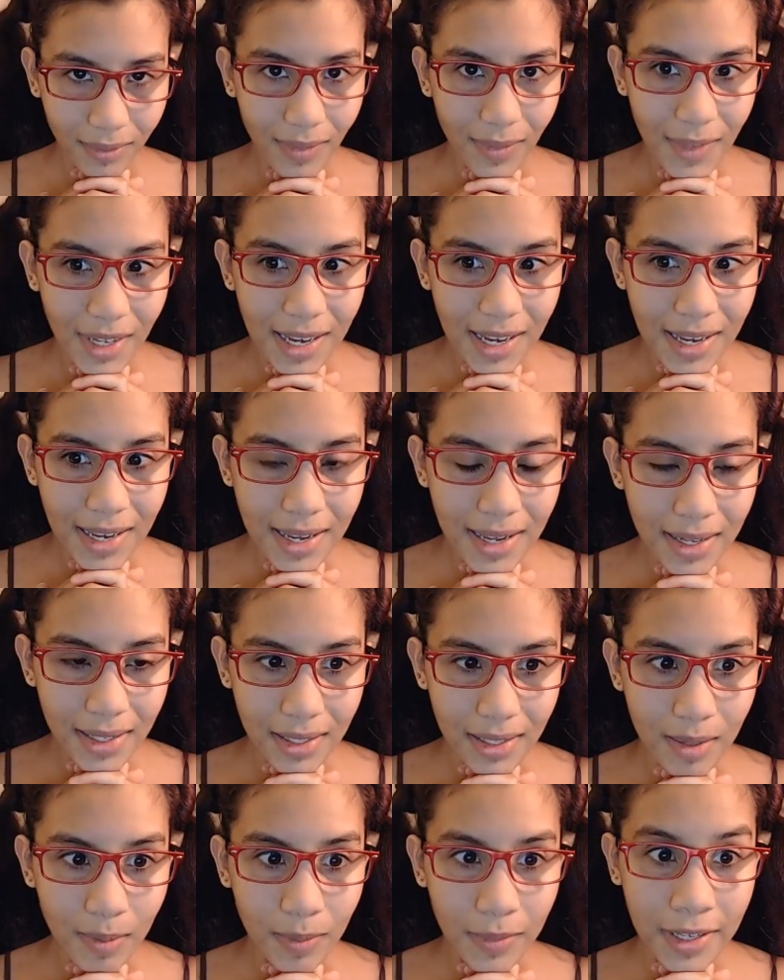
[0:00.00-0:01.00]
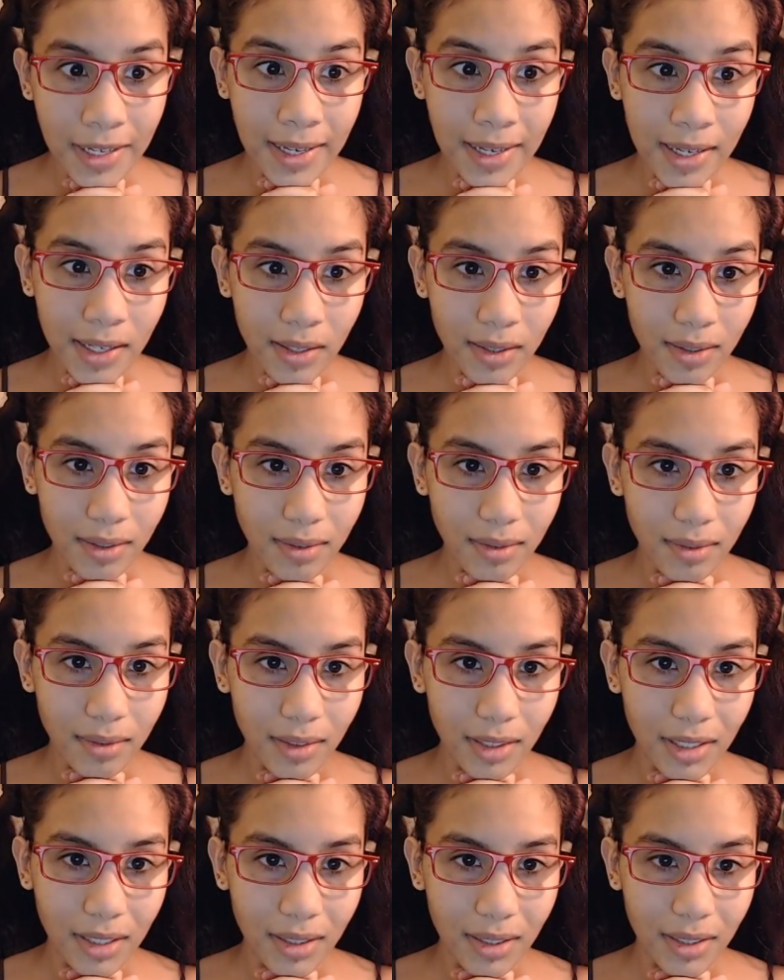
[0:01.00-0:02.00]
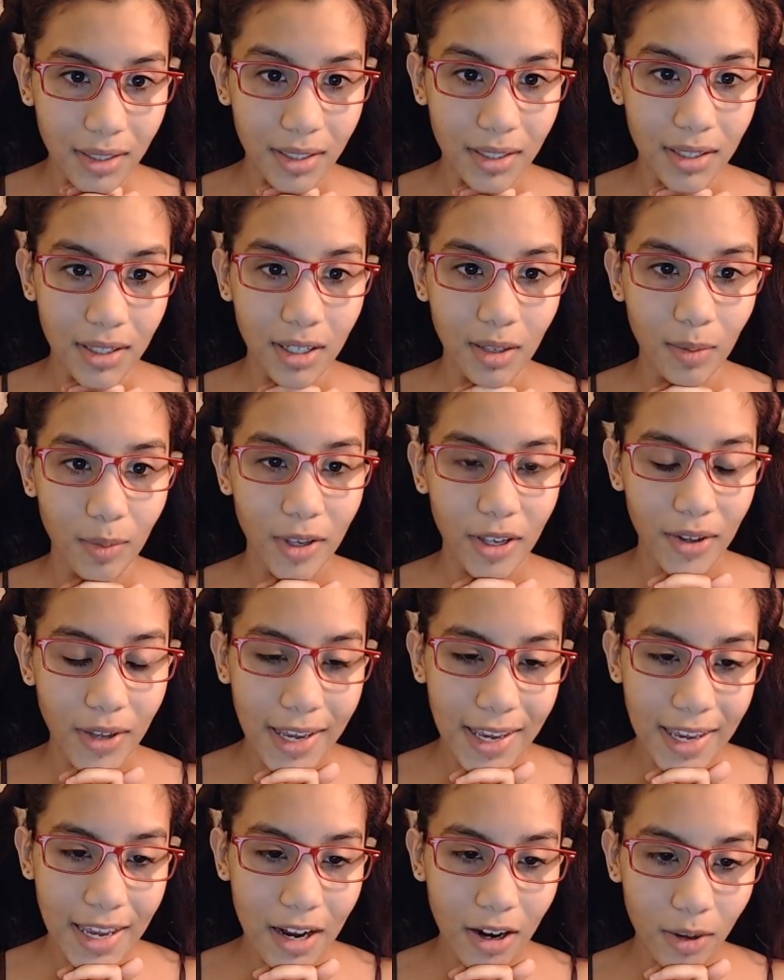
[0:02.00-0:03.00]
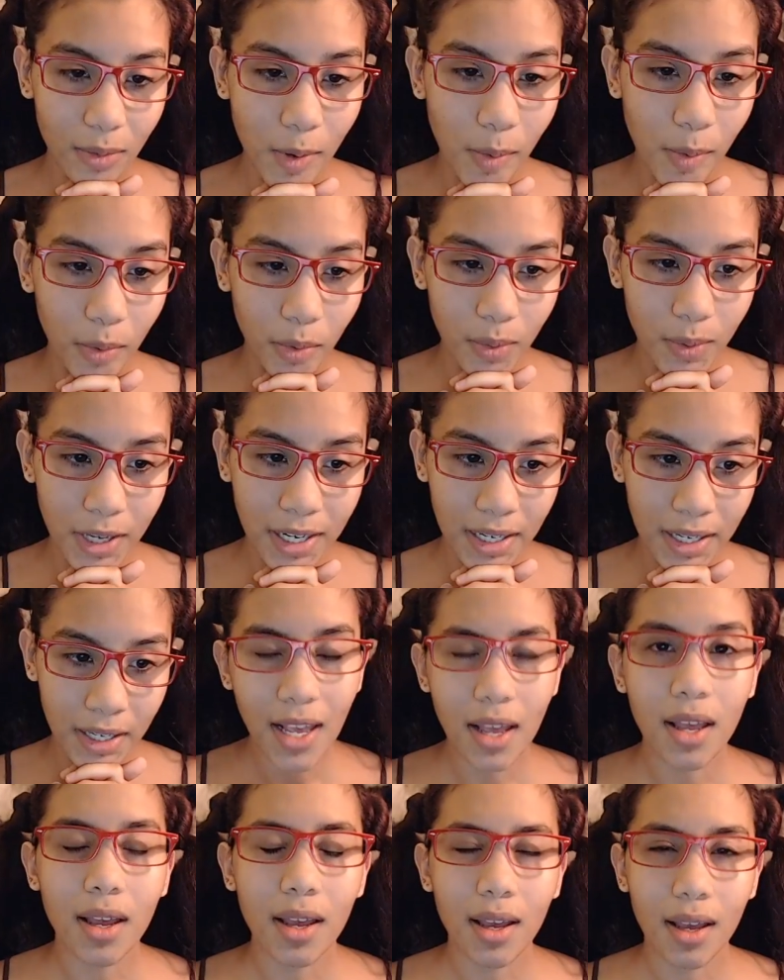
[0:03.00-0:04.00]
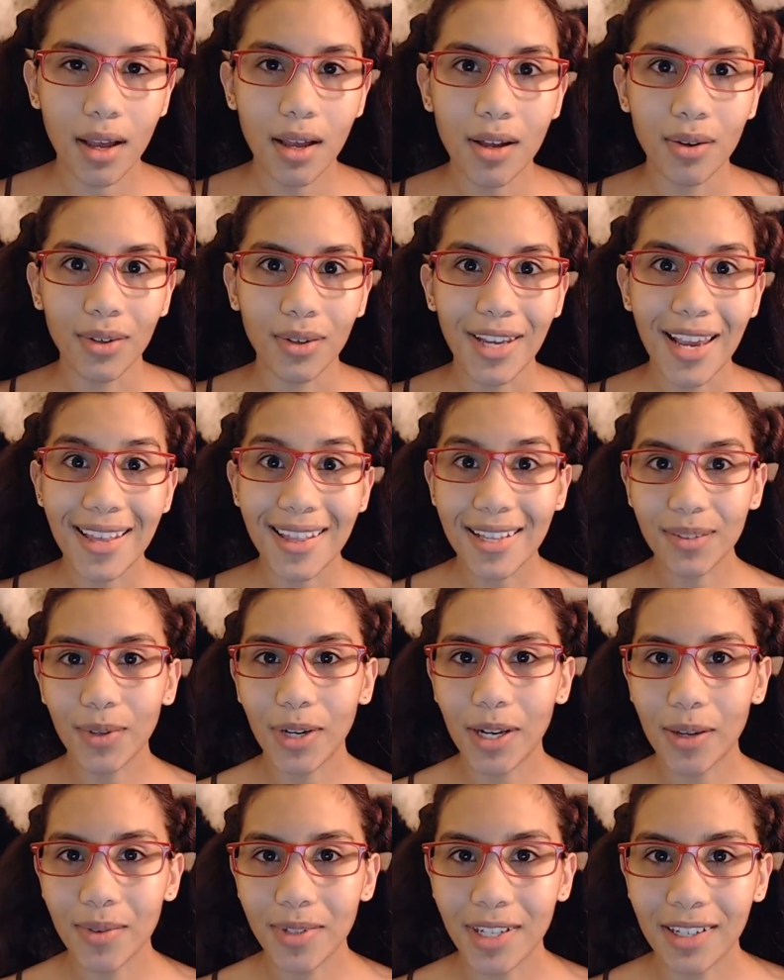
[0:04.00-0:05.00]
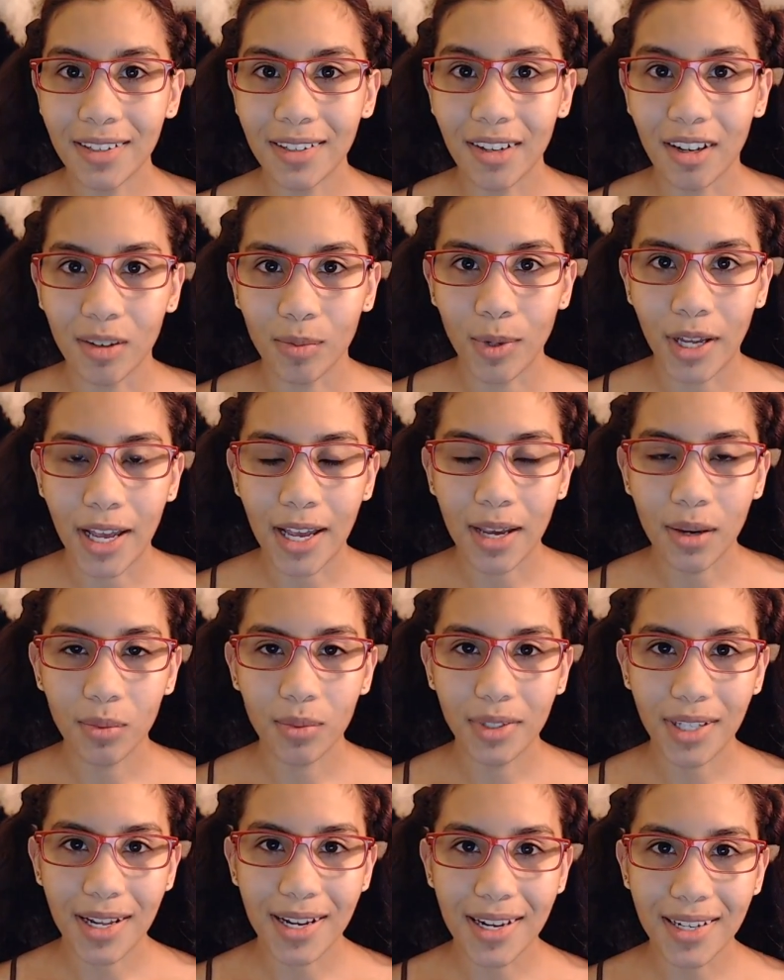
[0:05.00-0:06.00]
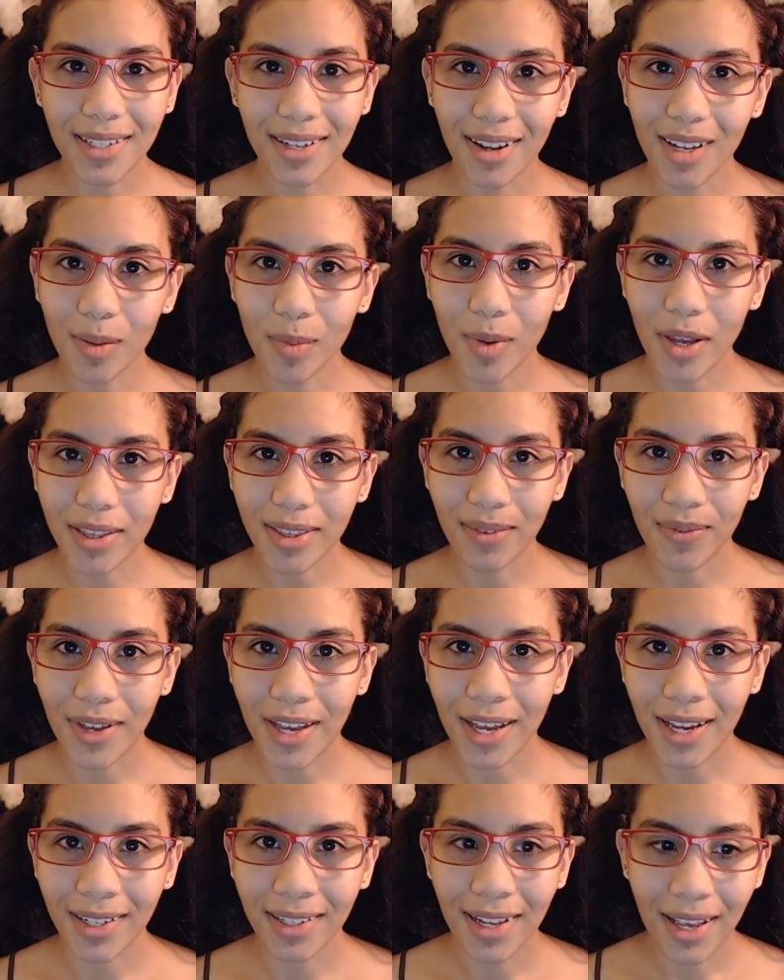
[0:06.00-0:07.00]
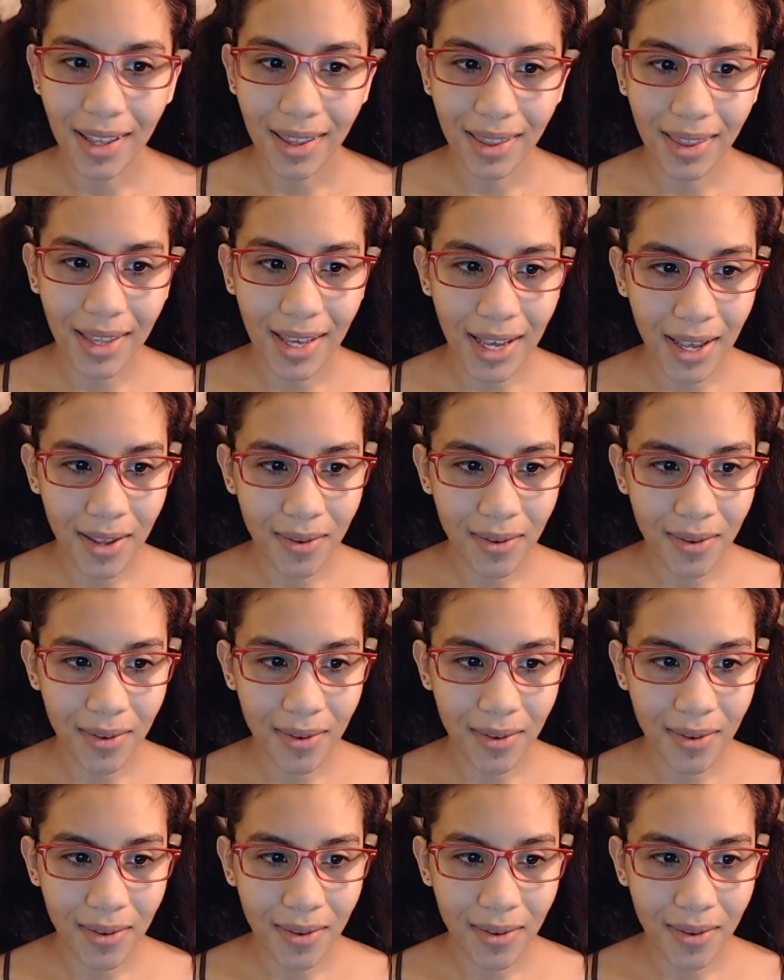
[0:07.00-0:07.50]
I had something else to talk about. I can't remember what now. Oh, yeah, that's what I was going to talk about. I was going to talk about the fact that